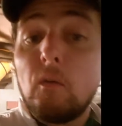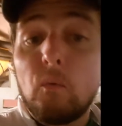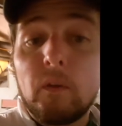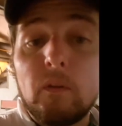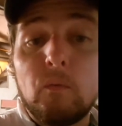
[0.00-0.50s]

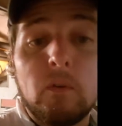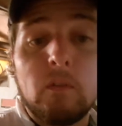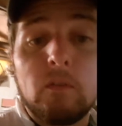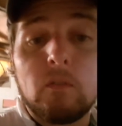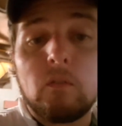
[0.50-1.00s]
we
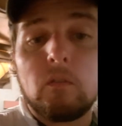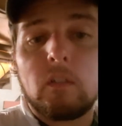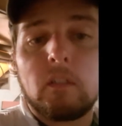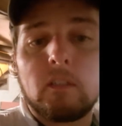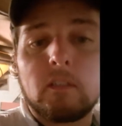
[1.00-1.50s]

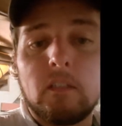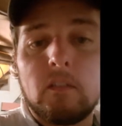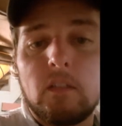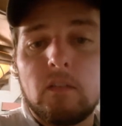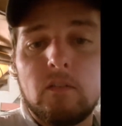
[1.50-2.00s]
will
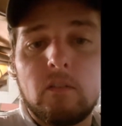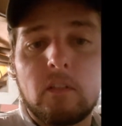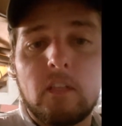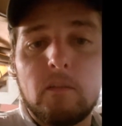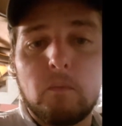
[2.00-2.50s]
continue
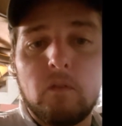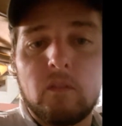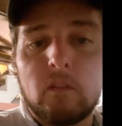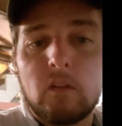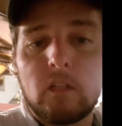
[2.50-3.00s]
to keep
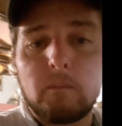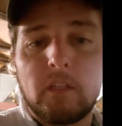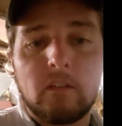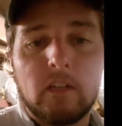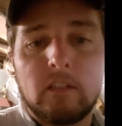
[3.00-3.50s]
moving on. I'm
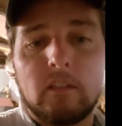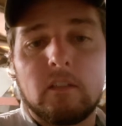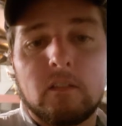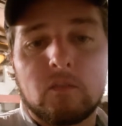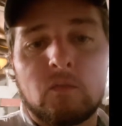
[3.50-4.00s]
getting ready
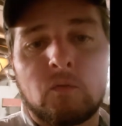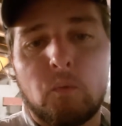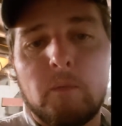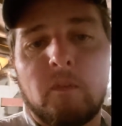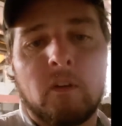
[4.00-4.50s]
to
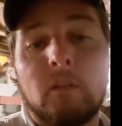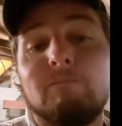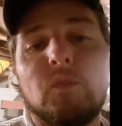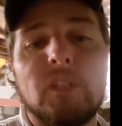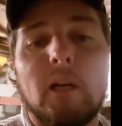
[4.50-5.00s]
sweep
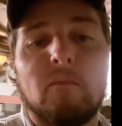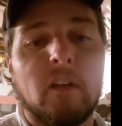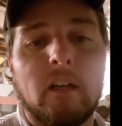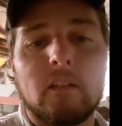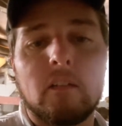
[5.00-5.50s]
or shop
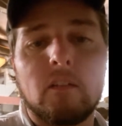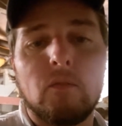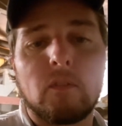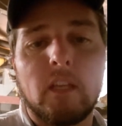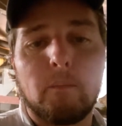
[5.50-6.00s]
vac,
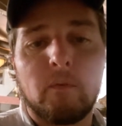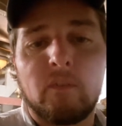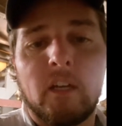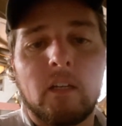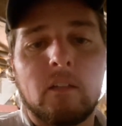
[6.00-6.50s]
use a HEPA
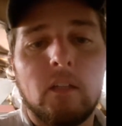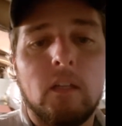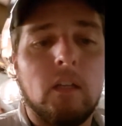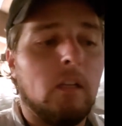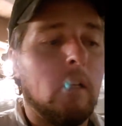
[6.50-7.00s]
vac
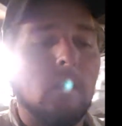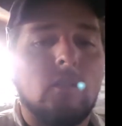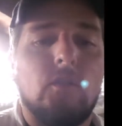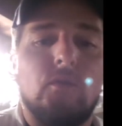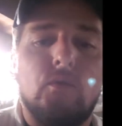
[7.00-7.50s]

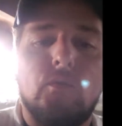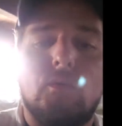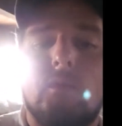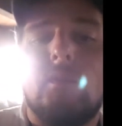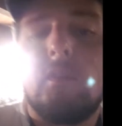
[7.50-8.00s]

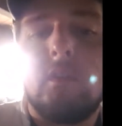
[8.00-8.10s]
to